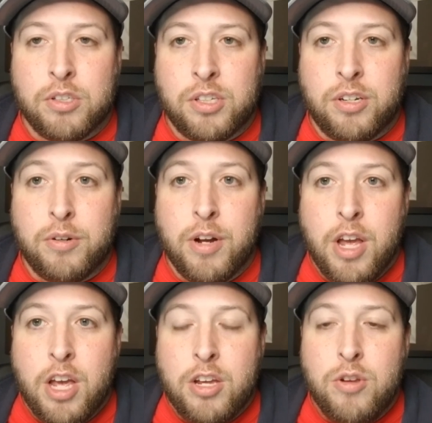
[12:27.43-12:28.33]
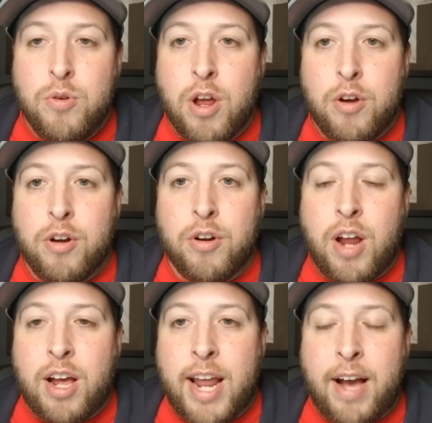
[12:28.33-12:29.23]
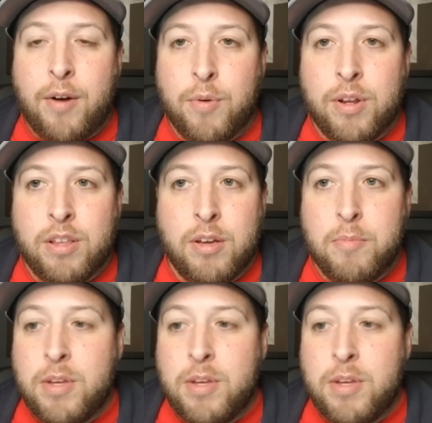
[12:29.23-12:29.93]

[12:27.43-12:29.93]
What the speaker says: So you know you're not out with him.